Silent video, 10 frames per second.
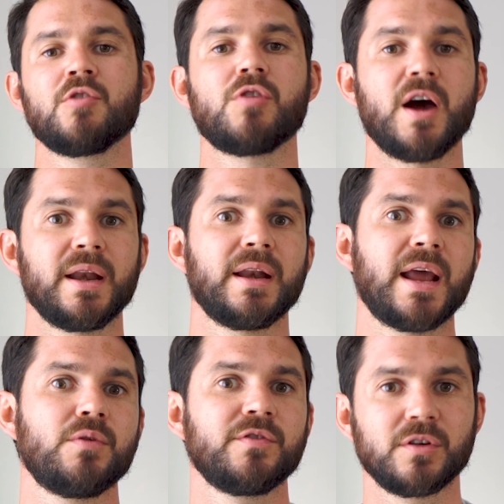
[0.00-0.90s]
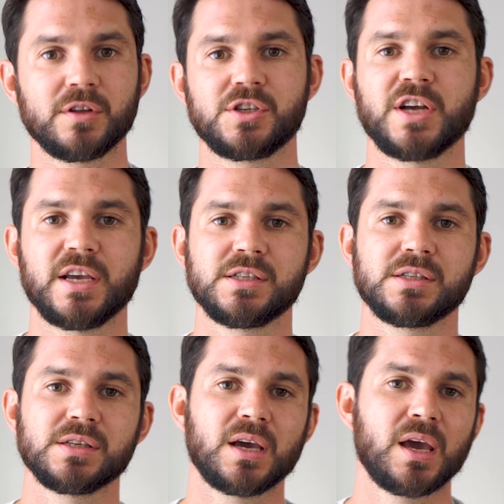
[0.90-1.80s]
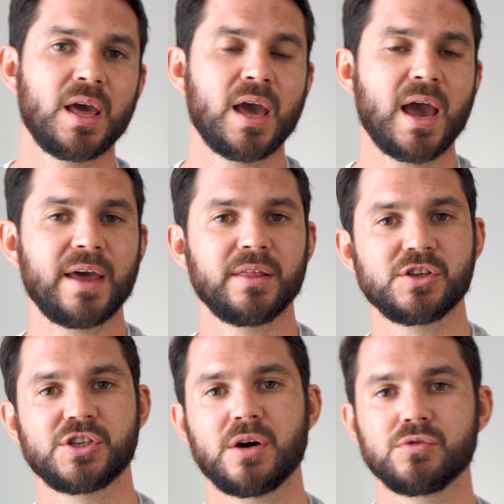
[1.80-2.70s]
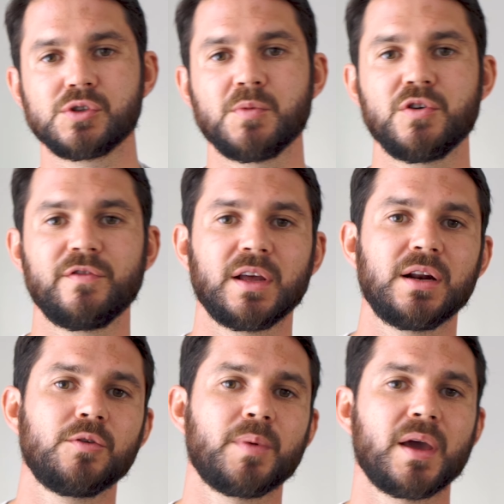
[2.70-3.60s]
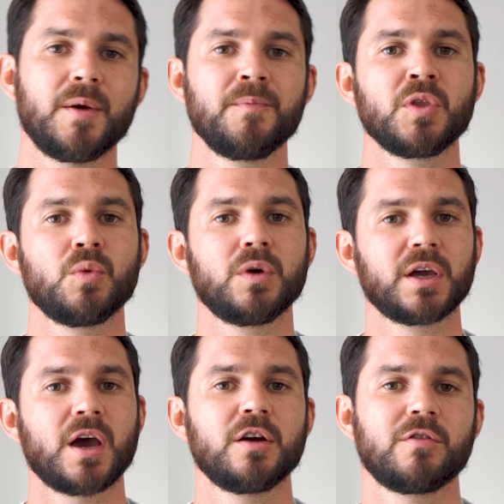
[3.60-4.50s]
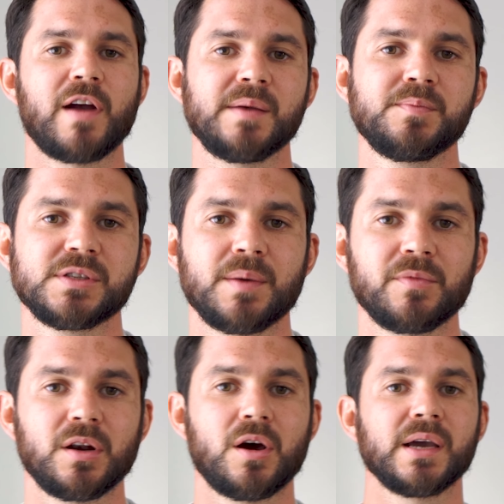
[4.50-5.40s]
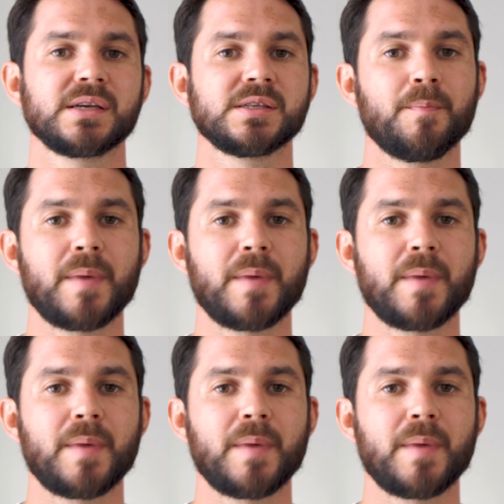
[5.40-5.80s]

Right, now we've got the chest and the shoulders moving a little bit. We're going to go and grab something like some